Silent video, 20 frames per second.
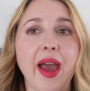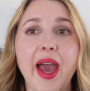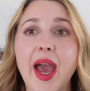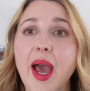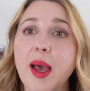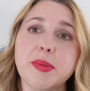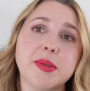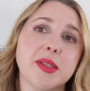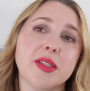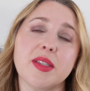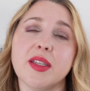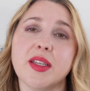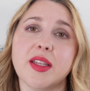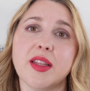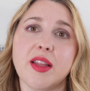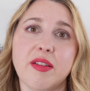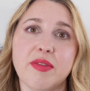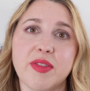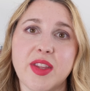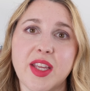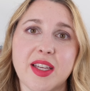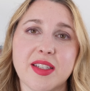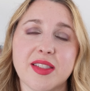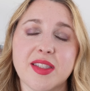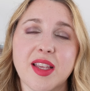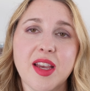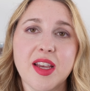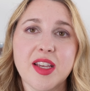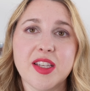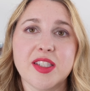Absolutely love
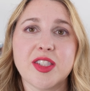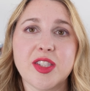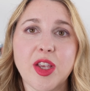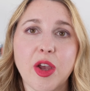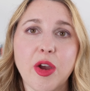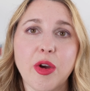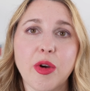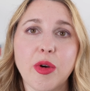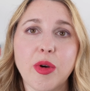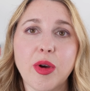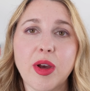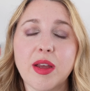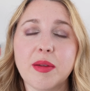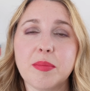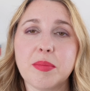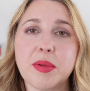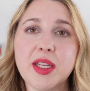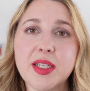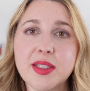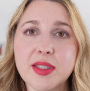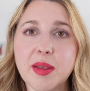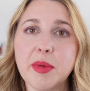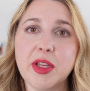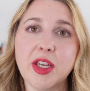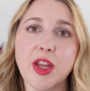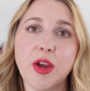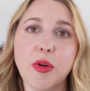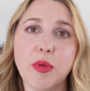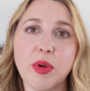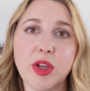these. So uh, please let me
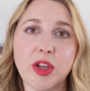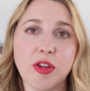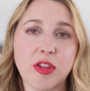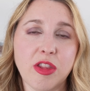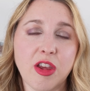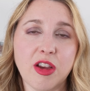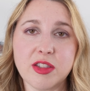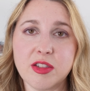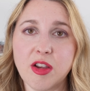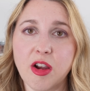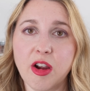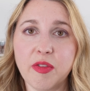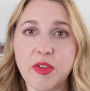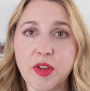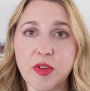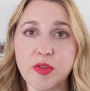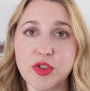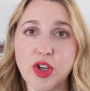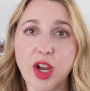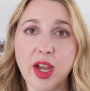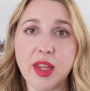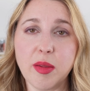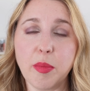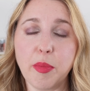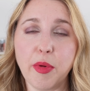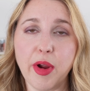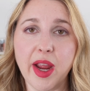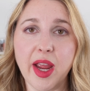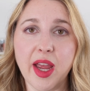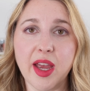know what your thoughts are if you've tried the
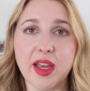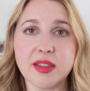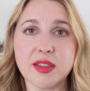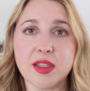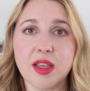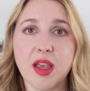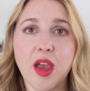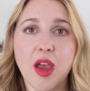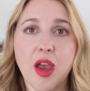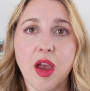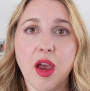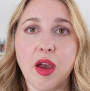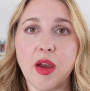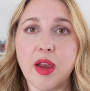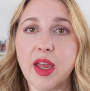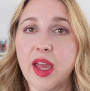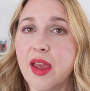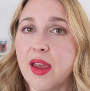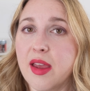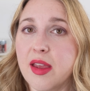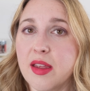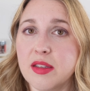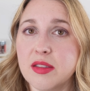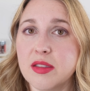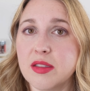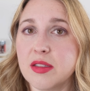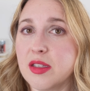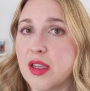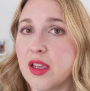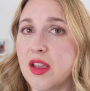brand,
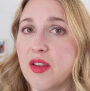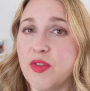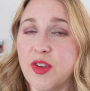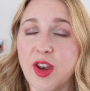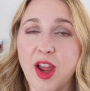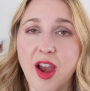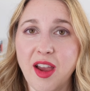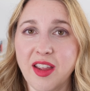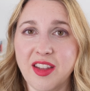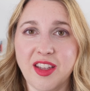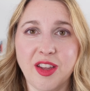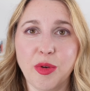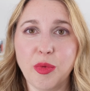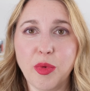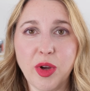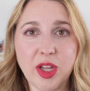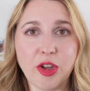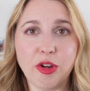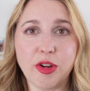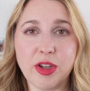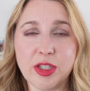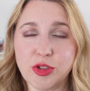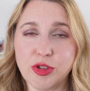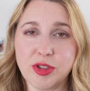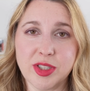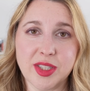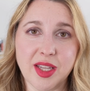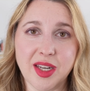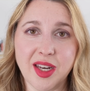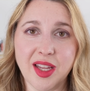and if not, you know, what you're
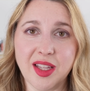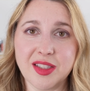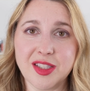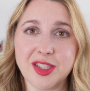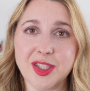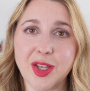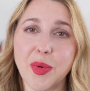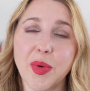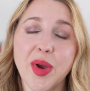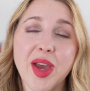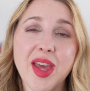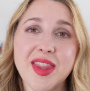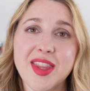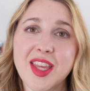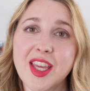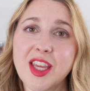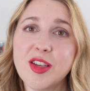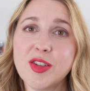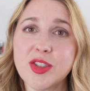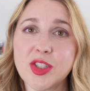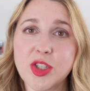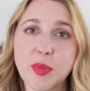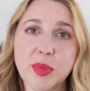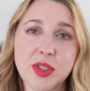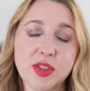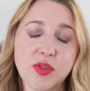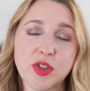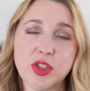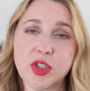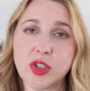interested in. So thank you so
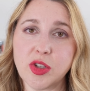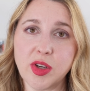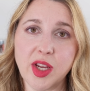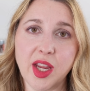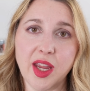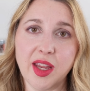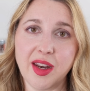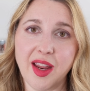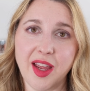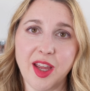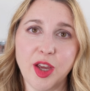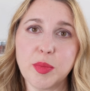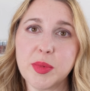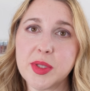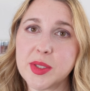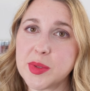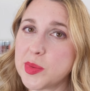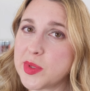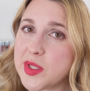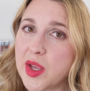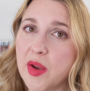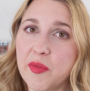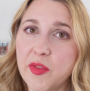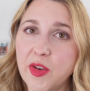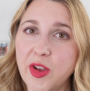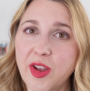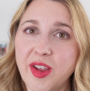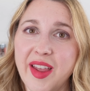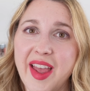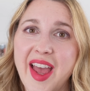much for tuning in. I hope this was
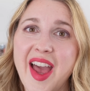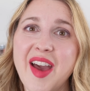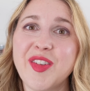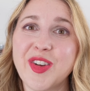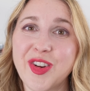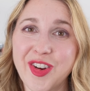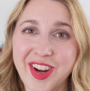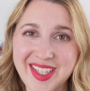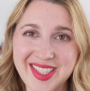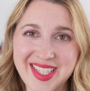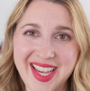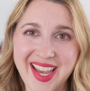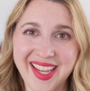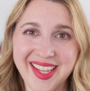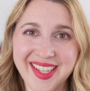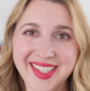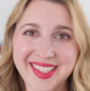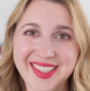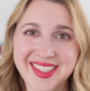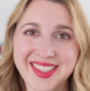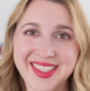helpful. Have a great day.